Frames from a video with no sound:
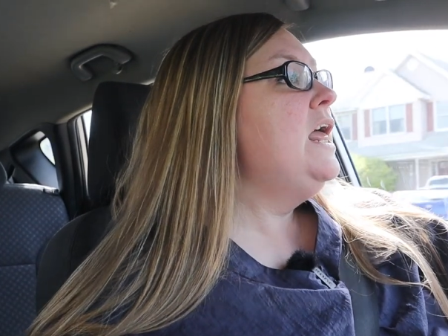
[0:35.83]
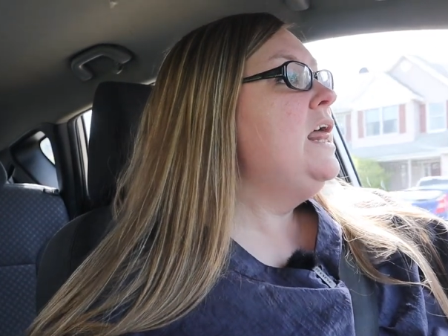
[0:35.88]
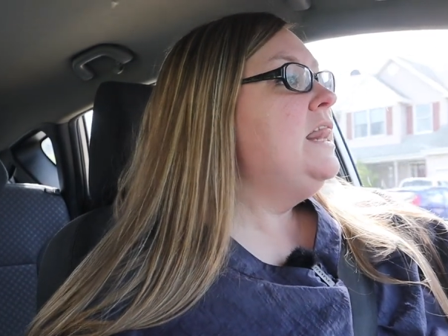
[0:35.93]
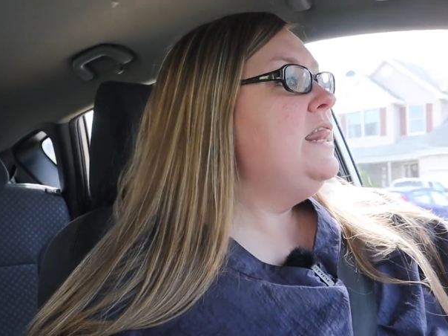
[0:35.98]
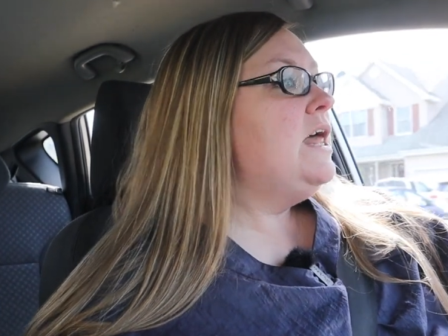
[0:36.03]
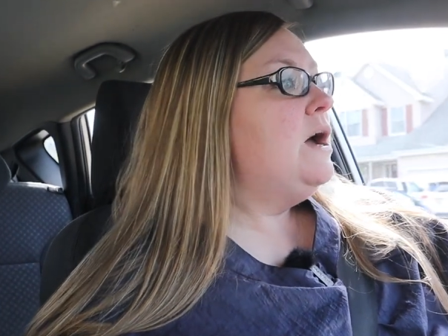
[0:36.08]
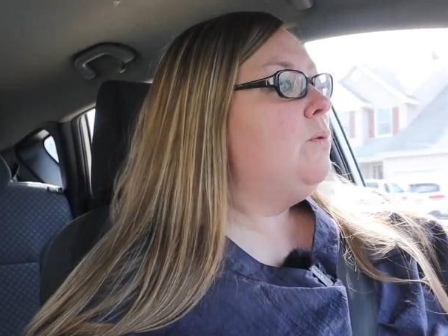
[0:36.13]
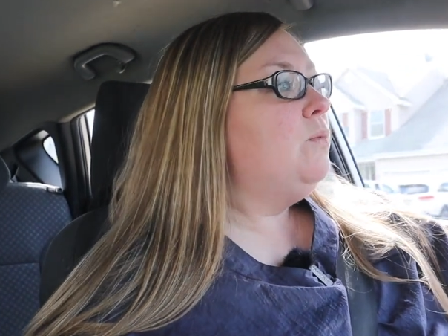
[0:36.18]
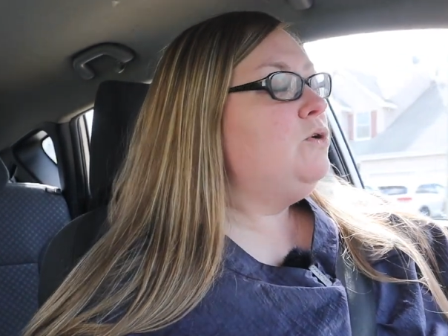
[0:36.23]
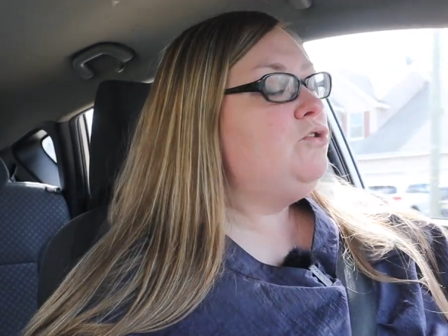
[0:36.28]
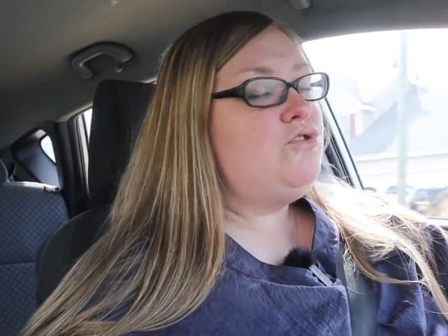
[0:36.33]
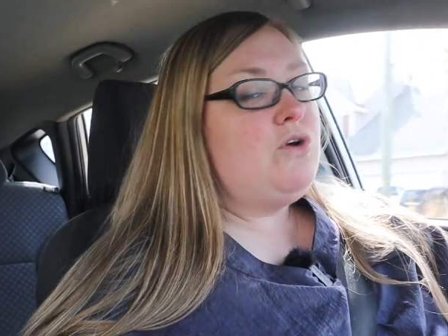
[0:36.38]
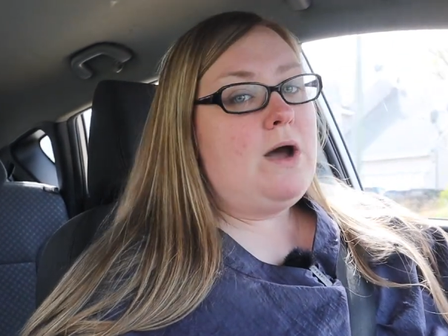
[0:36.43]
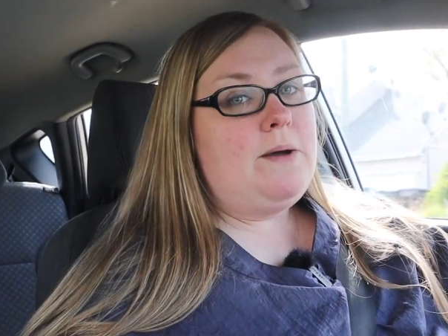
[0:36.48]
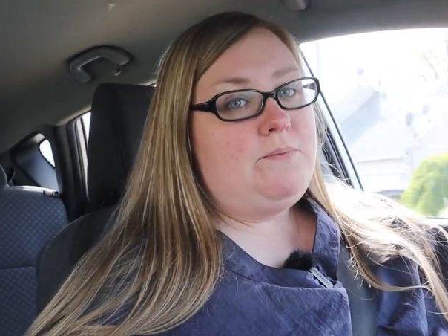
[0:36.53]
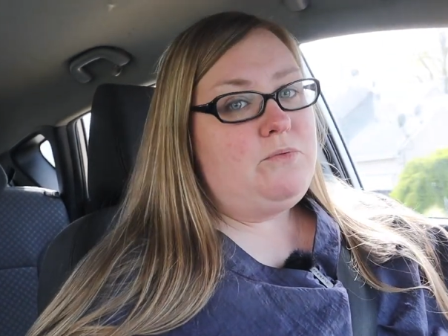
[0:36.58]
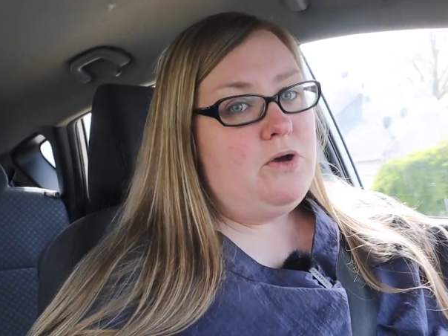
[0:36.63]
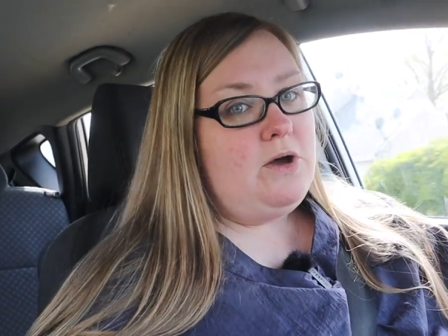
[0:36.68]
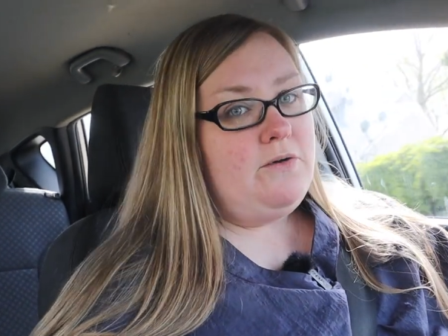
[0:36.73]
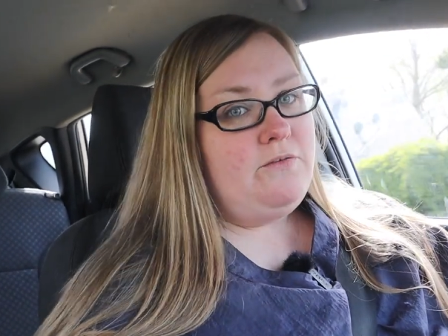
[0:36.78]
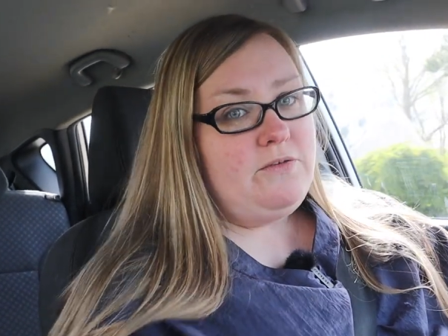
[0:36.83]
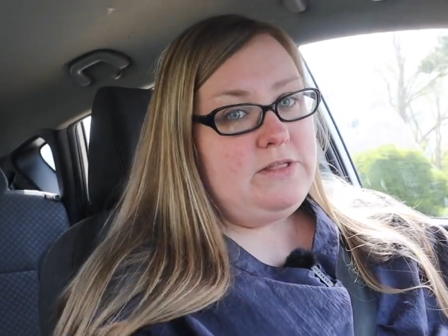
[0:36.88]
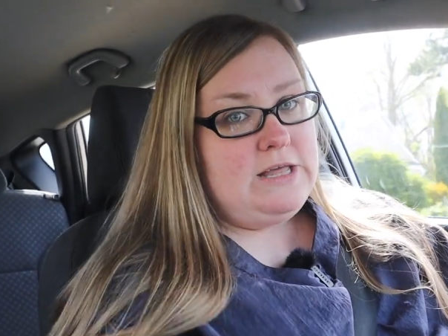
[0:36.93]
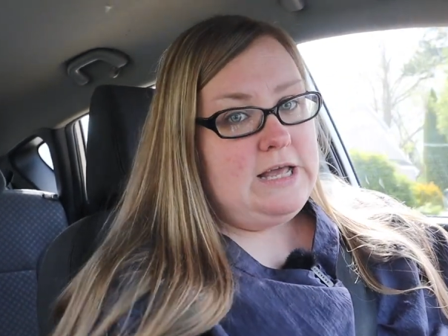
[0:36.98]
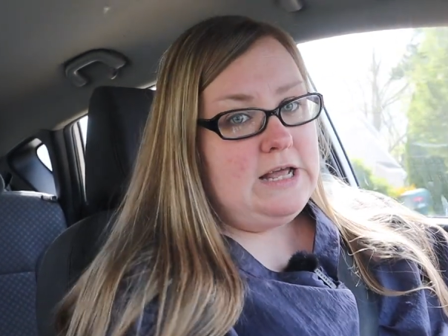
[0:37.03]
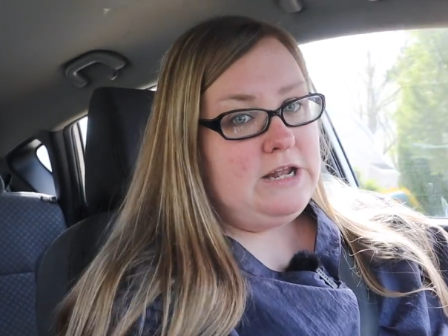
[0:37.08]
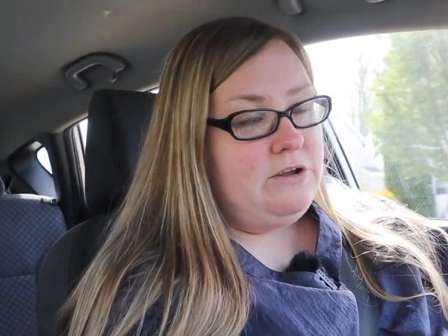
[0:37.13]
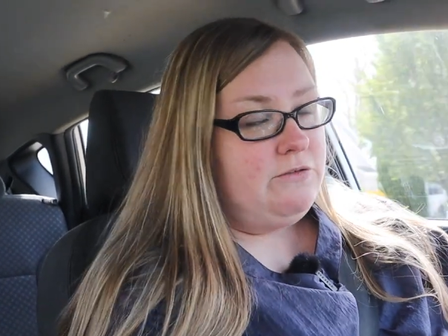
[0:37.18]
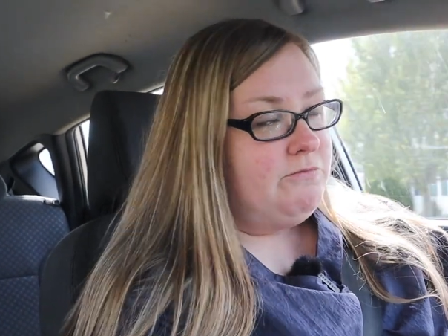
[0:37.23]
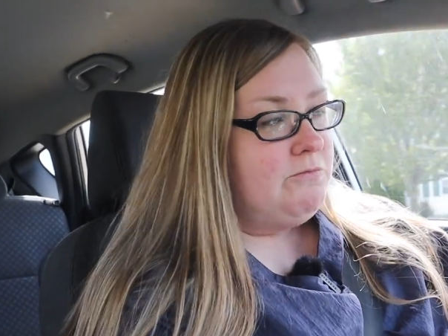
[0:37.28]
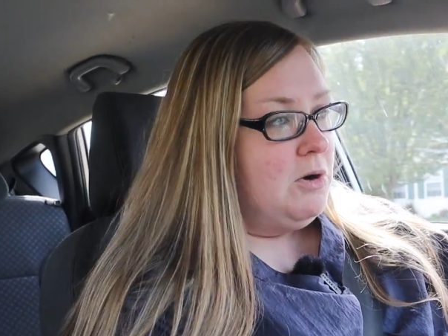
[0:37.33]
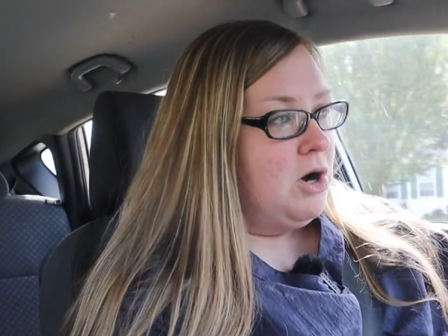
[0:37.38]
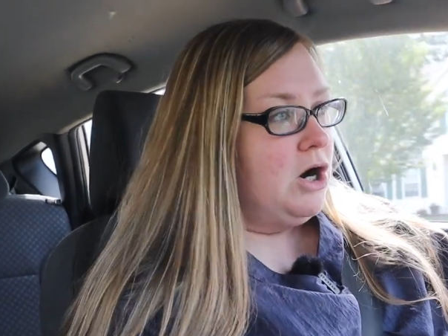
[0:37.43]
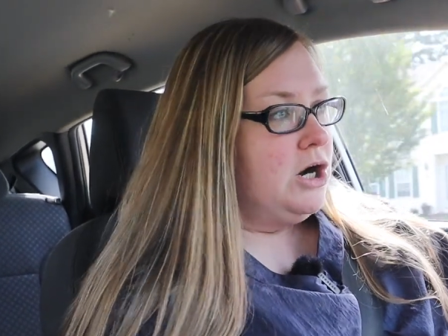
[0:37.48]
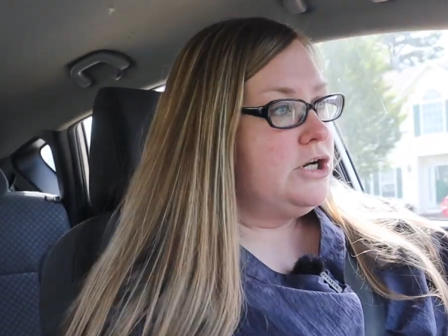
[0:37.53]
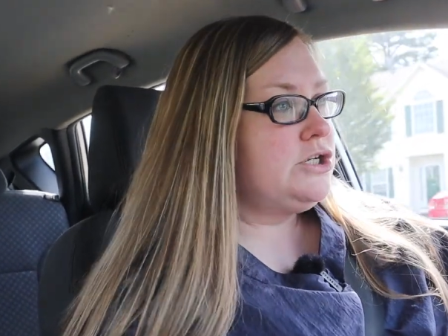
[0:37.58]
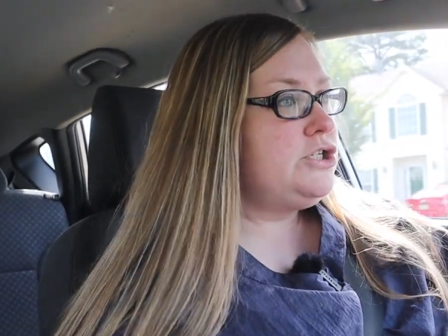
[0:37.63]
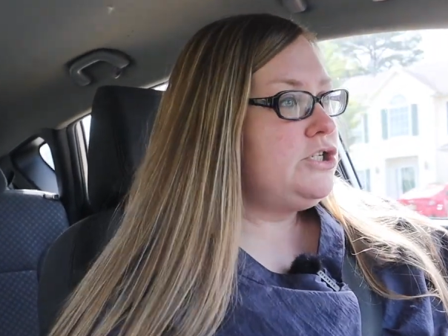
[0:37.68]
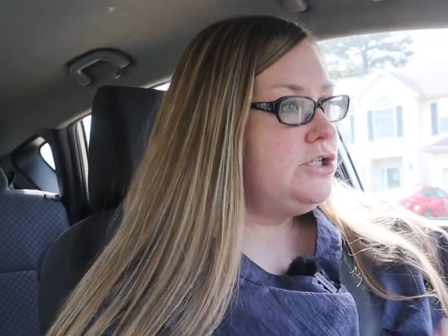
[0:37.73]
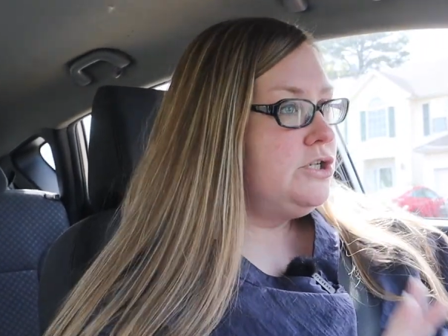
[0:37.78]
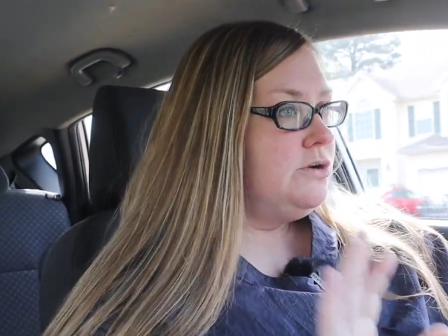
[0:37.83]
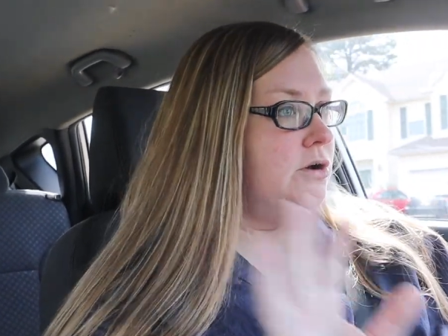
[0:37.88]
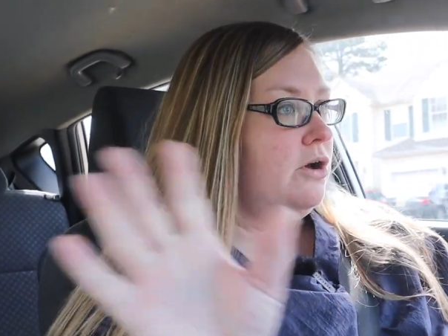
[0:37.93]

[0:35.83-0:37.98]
that we dropped off at the end of March.